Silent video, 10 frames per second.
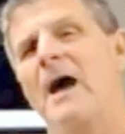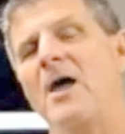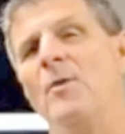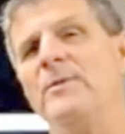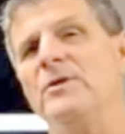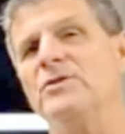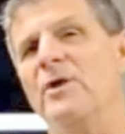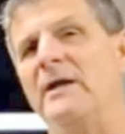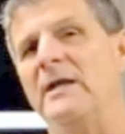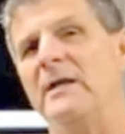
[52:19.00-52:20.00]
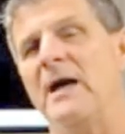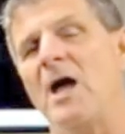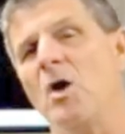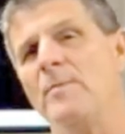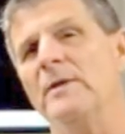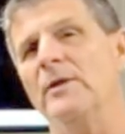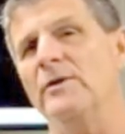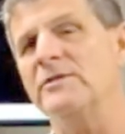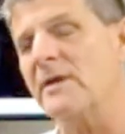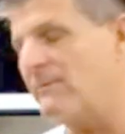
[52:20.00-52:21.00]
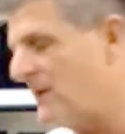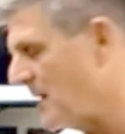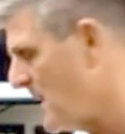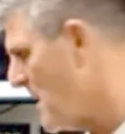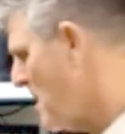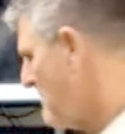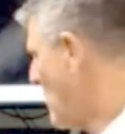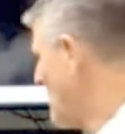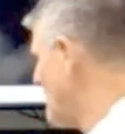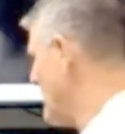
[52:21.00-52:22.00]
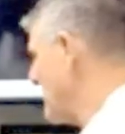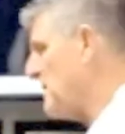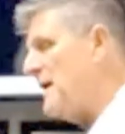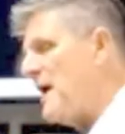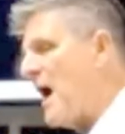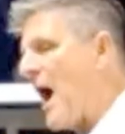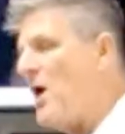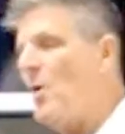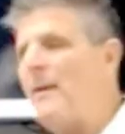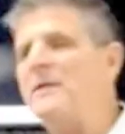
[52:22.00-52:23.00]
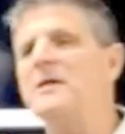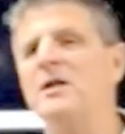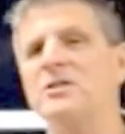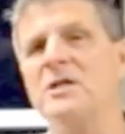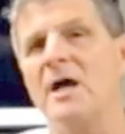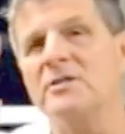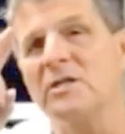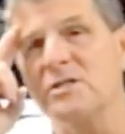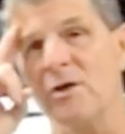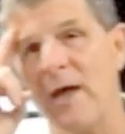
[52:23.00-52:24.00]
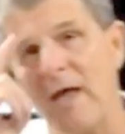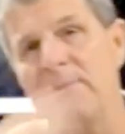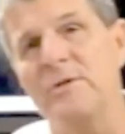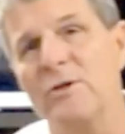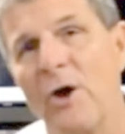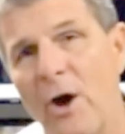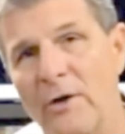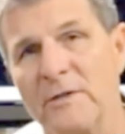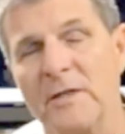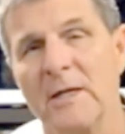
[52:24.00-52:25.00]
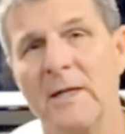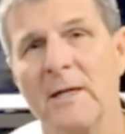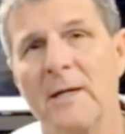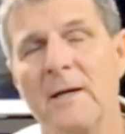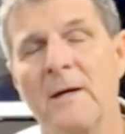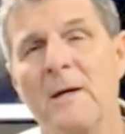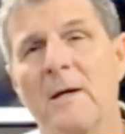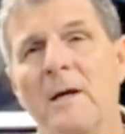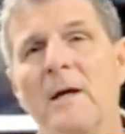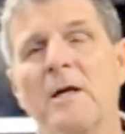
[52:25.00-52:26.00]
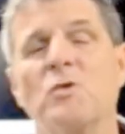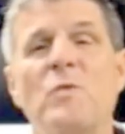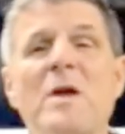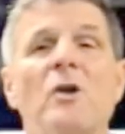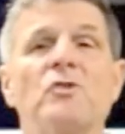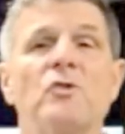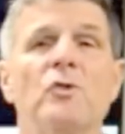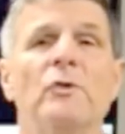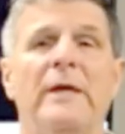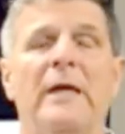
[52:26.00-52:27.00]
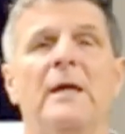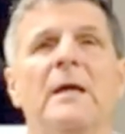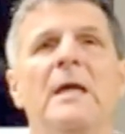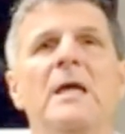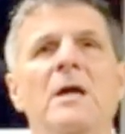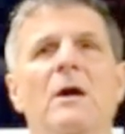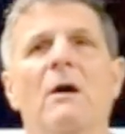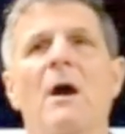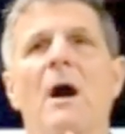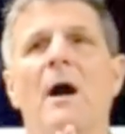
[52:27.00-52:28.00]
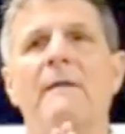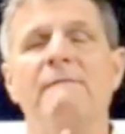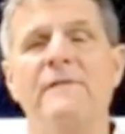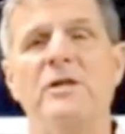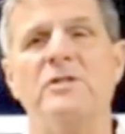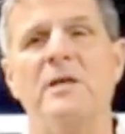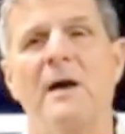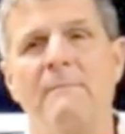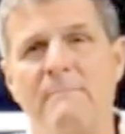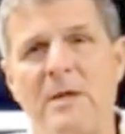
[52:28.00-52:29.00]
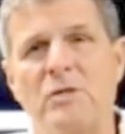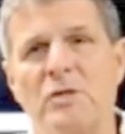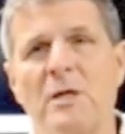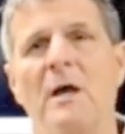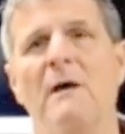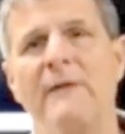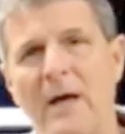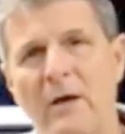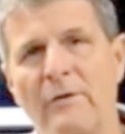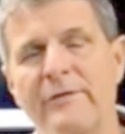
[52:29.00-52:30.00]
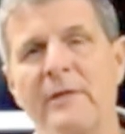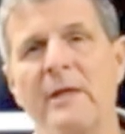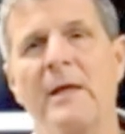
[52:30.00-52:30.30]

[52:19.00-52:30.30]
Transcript: I hope you enjoyed it. I hope you learned something. More critically, I hope I touched not just your head, but your heart. Because we are truly here on a vision, a mission of health